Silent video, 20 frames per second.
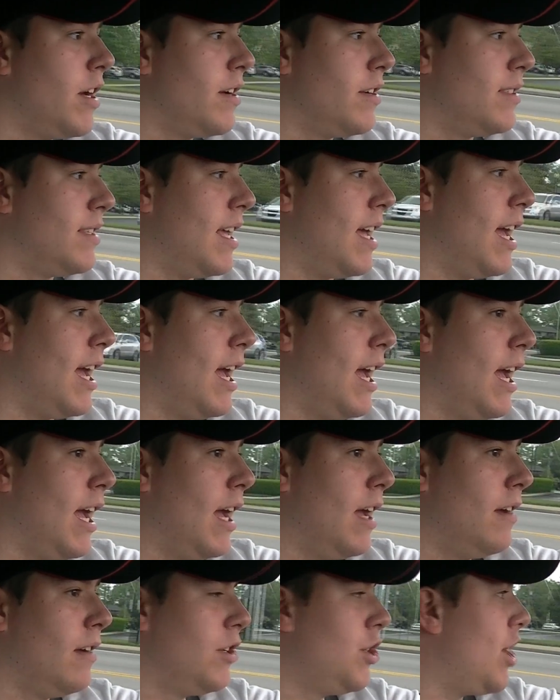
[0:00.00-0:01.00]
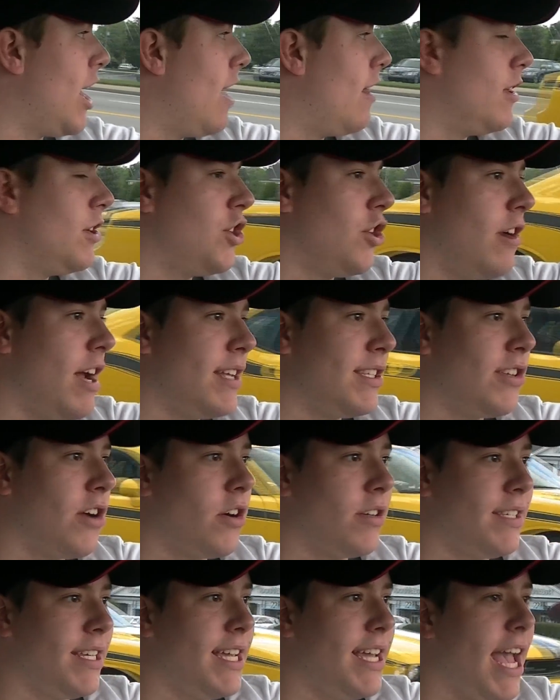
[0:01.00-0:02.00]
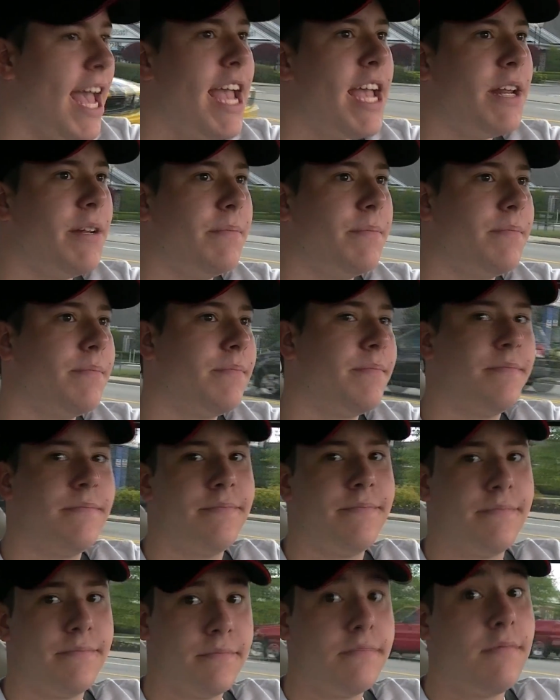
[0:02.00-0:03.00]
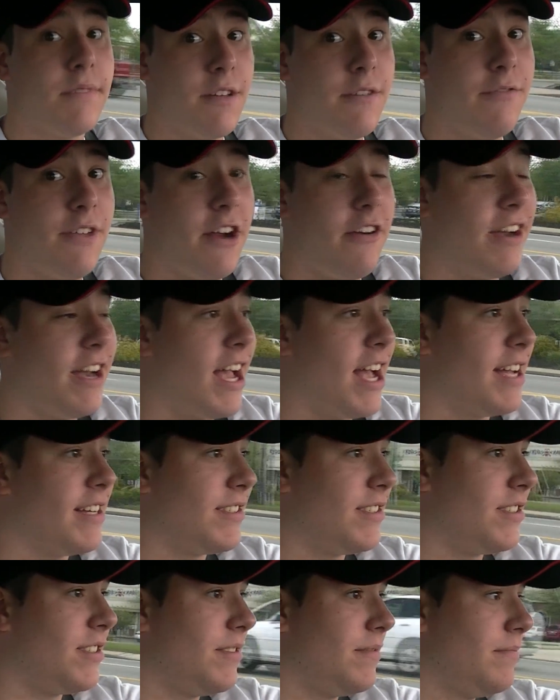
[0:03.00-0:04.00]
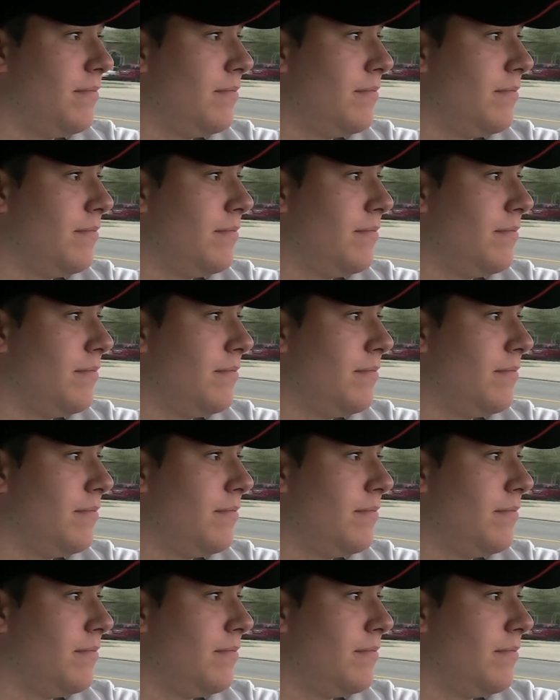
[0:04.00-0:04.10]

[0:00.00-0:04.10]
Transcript: The Challenger SRT8. Very nice.